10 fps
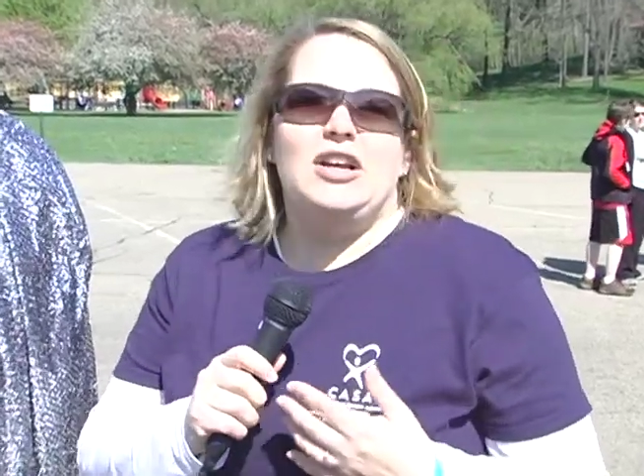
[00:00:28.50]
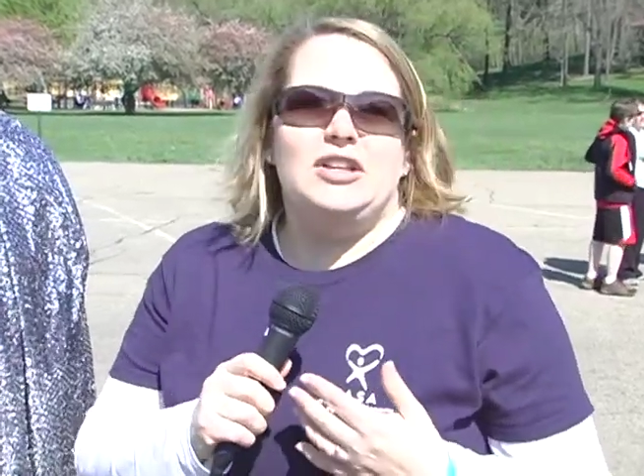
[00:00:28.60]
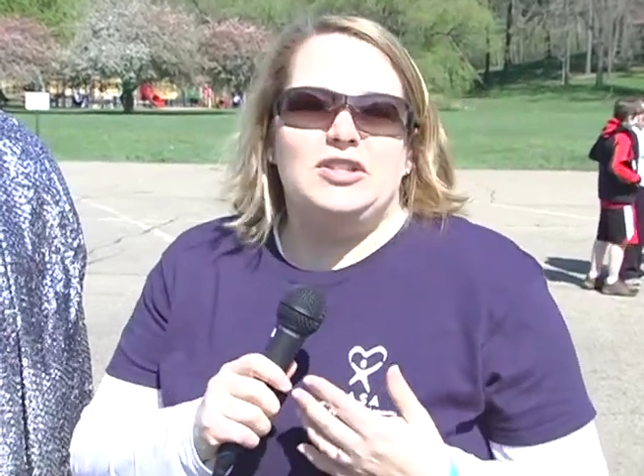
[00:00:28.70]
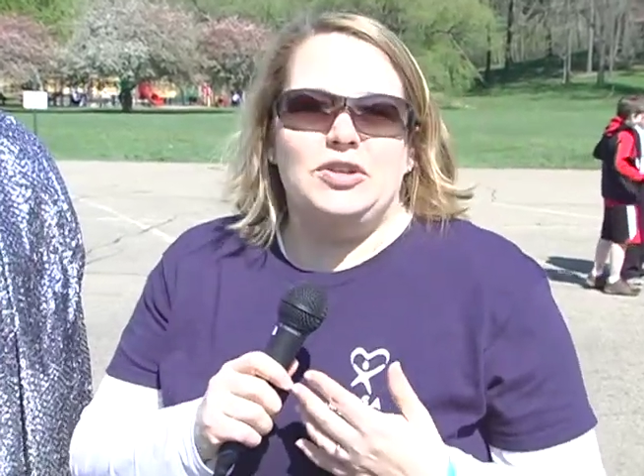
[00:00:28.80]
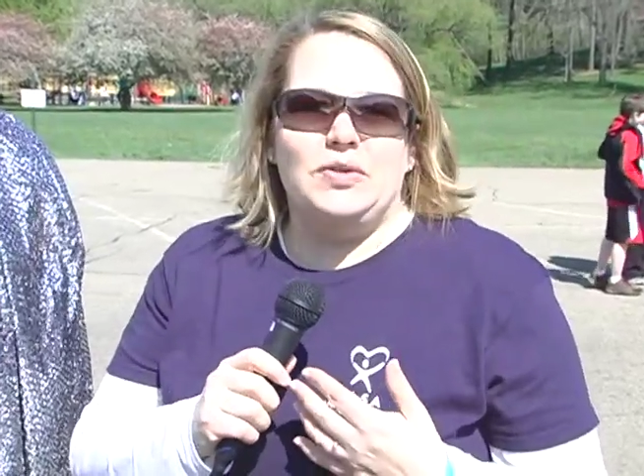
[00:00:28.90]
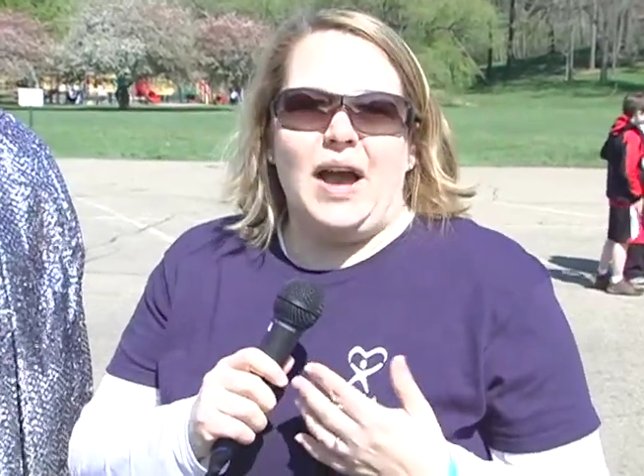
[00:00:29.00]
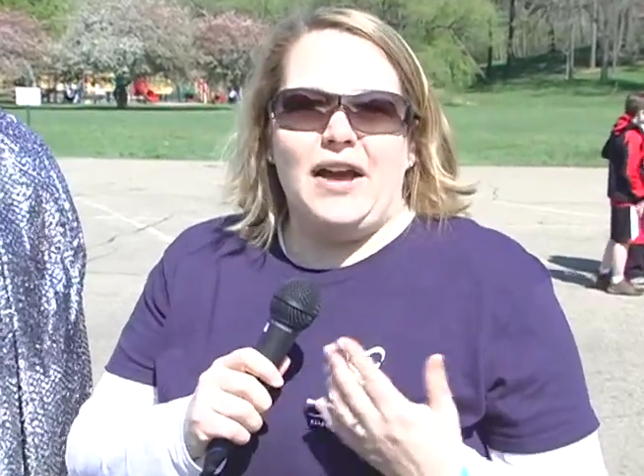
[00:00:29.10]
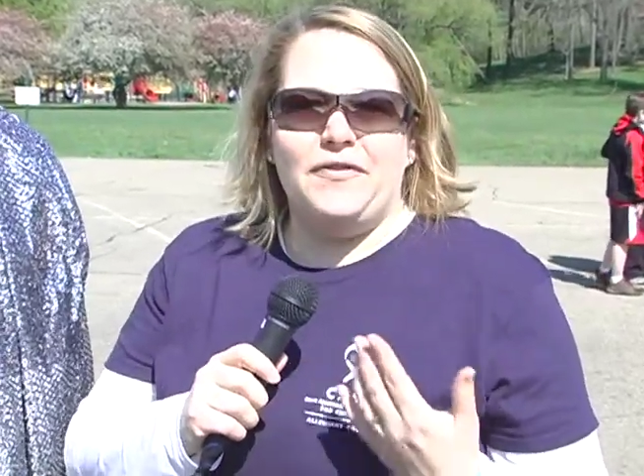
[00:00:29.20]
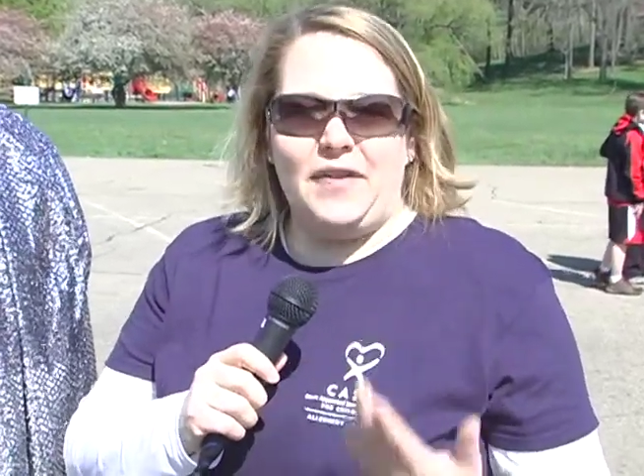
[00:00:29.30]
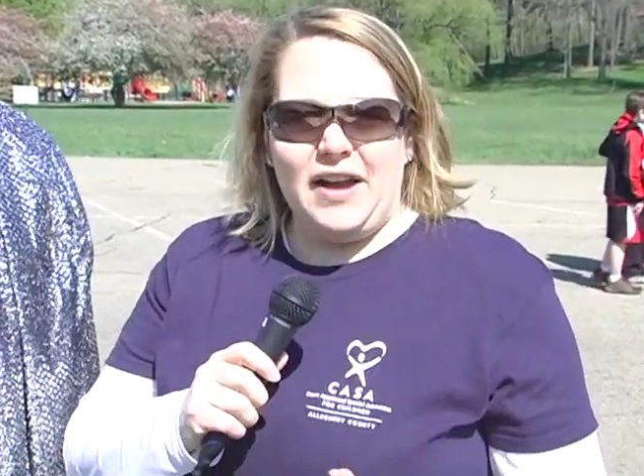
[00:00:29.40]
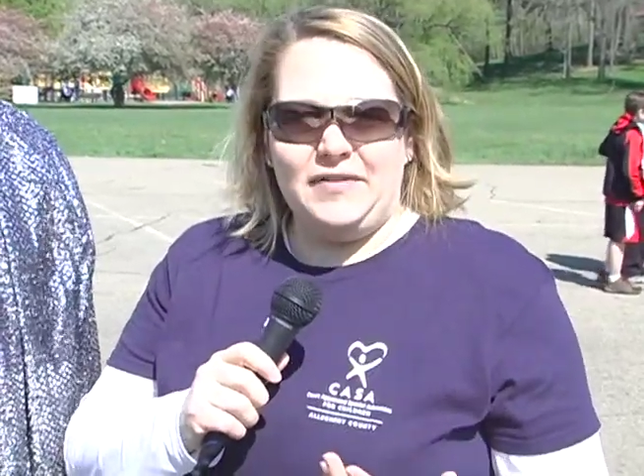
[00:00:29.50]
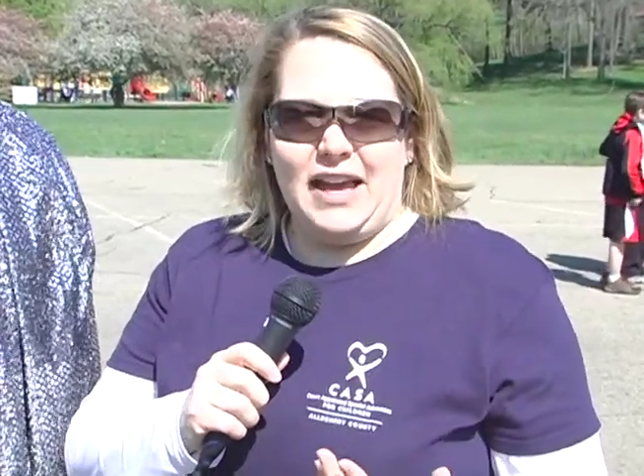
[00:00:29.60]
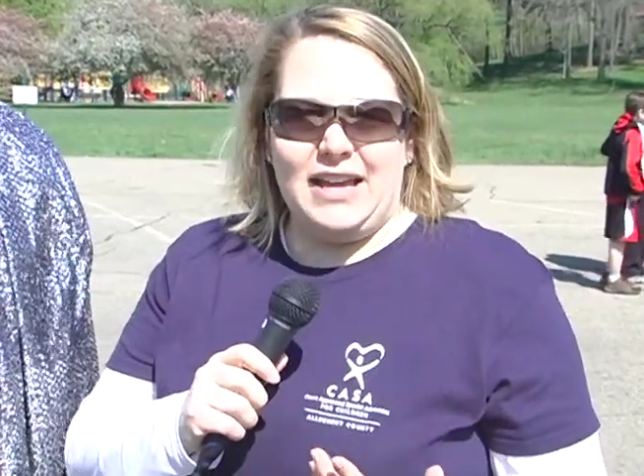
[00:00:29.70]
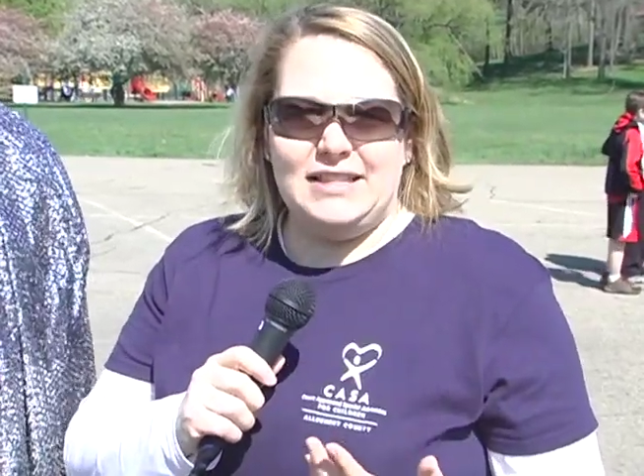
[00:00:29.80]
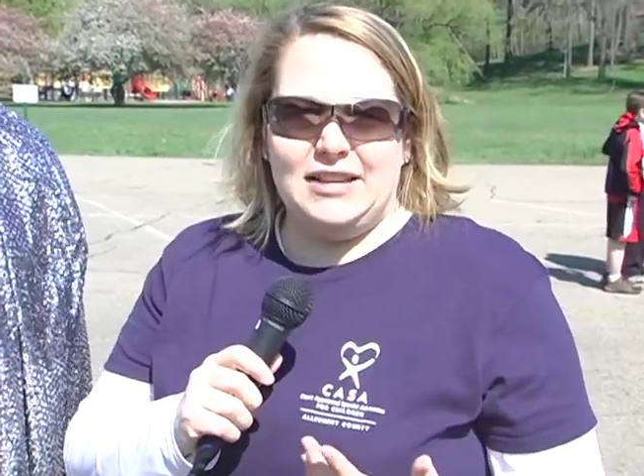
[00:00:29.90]
to have
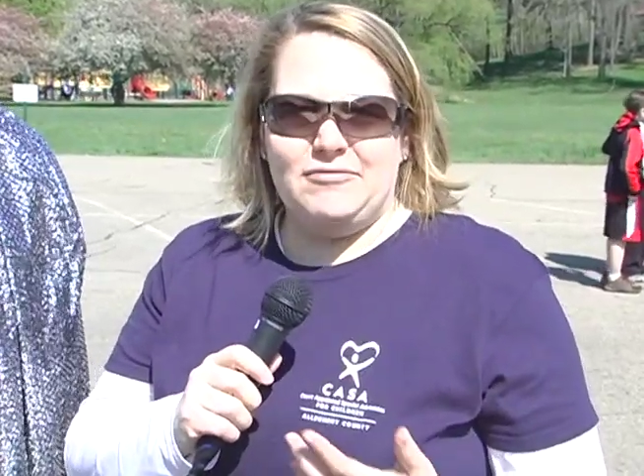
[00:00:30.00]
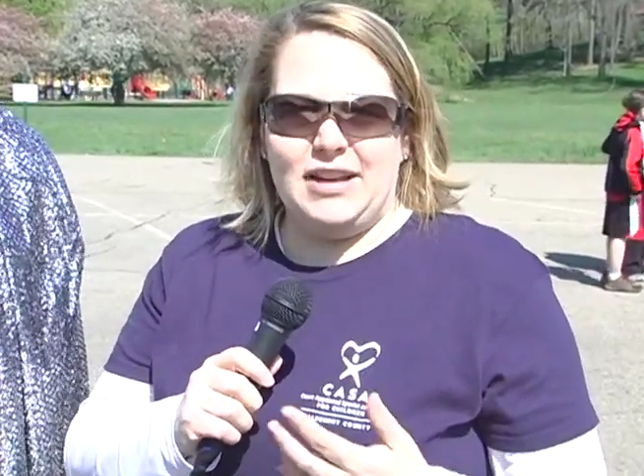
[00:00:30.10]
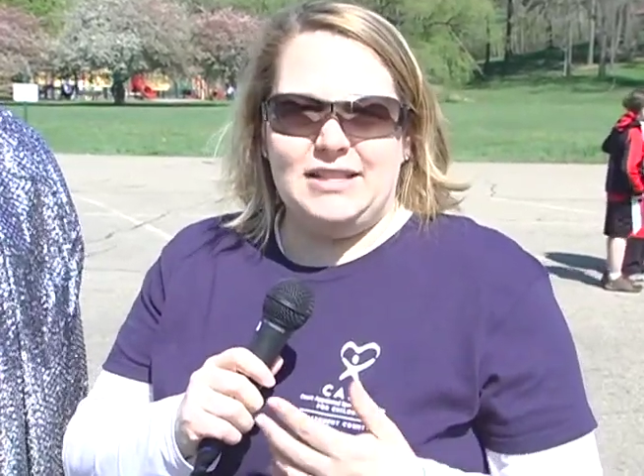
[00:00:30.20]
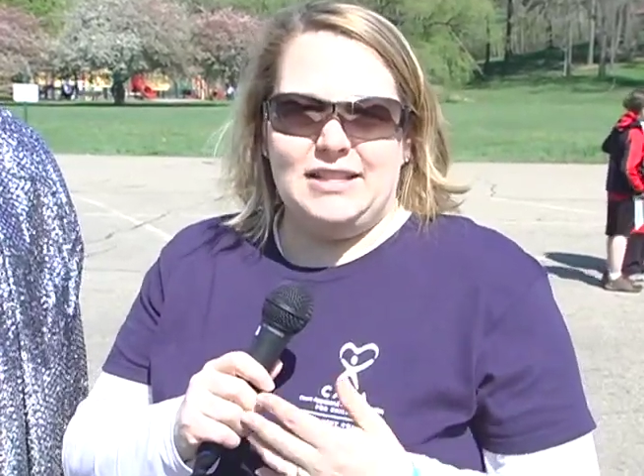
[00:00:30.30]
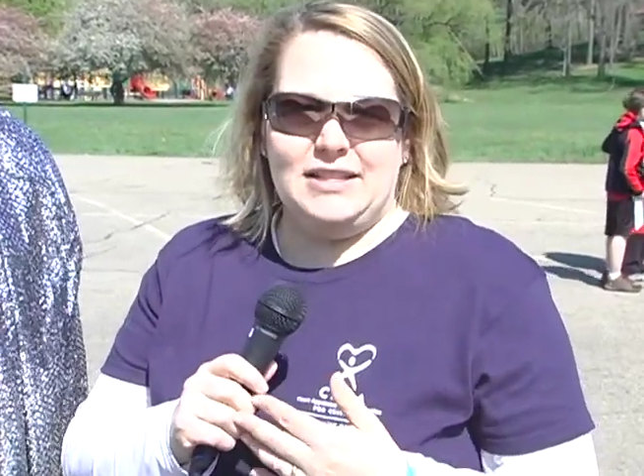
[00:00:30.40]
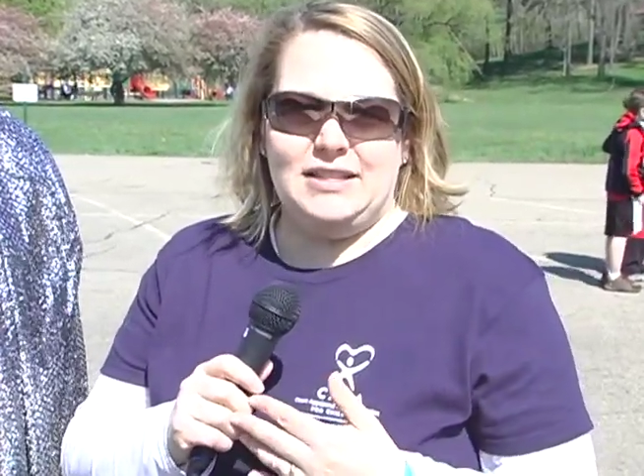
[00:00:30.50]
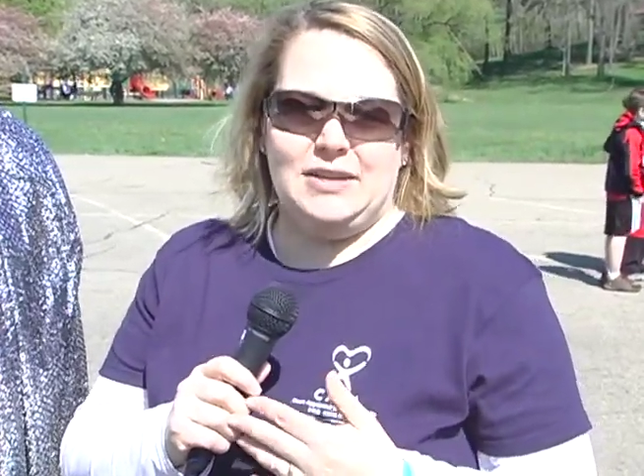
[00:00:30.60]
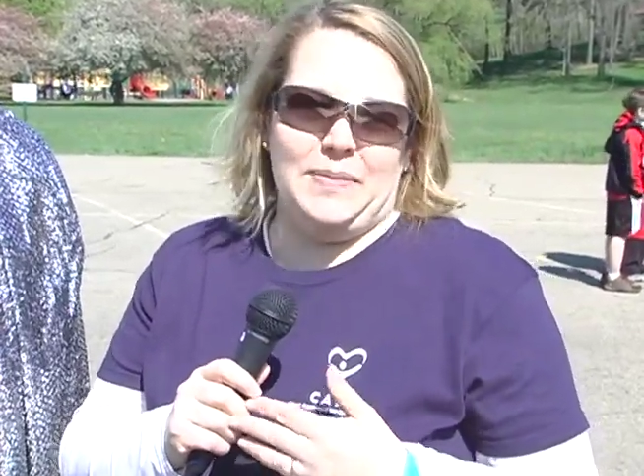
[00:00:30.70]
5Ks and races to